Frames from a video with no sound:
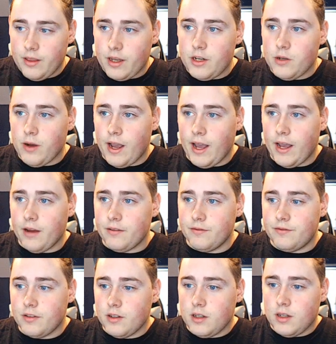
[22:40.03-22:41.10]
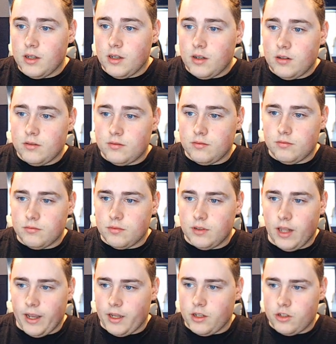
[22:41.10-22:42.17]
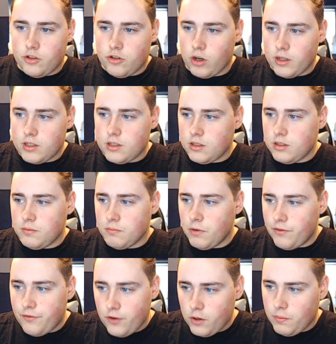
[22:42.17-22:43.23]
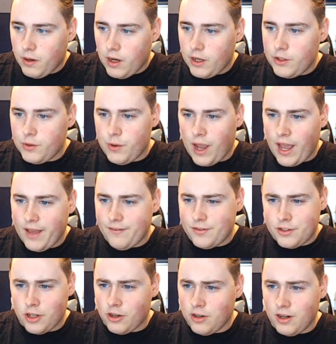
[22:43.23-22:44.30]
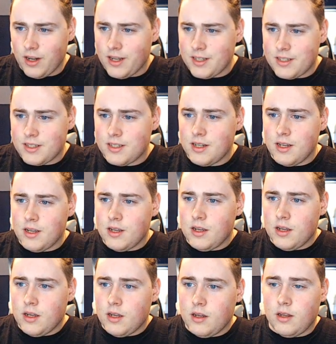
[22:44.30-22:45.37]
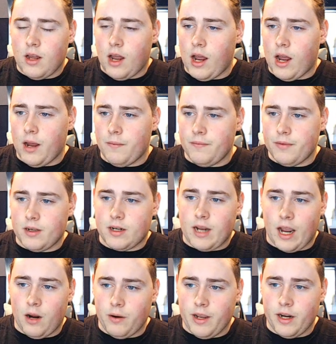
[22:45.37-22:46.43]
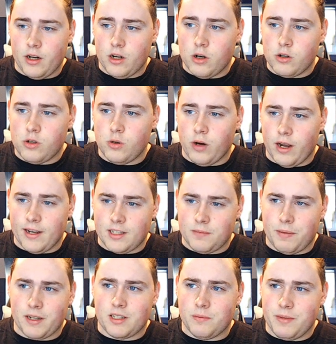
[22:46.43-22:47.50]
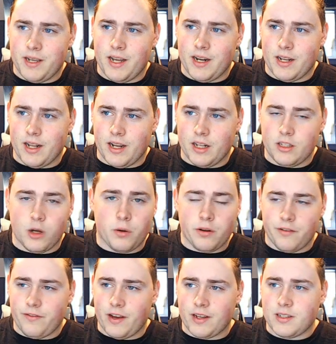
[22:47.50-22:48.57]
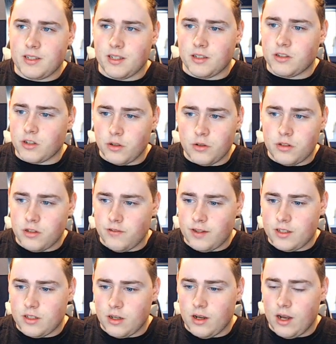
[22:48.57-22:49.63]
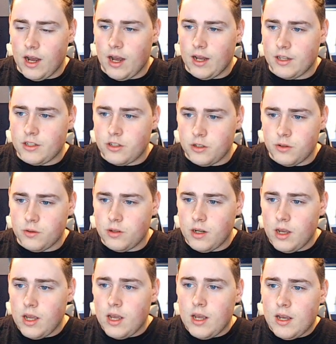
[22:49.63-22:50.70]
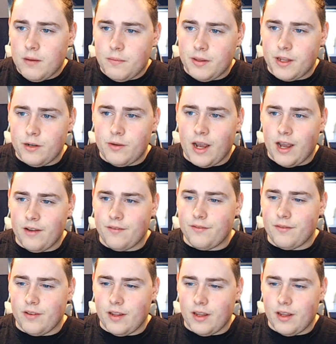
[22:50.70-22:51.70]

then you have like Trunks' Mafuba. You have Turles, Kaioken Goku, who I expect to be getting like a Dokkan Fest exclusive at soon. But then you have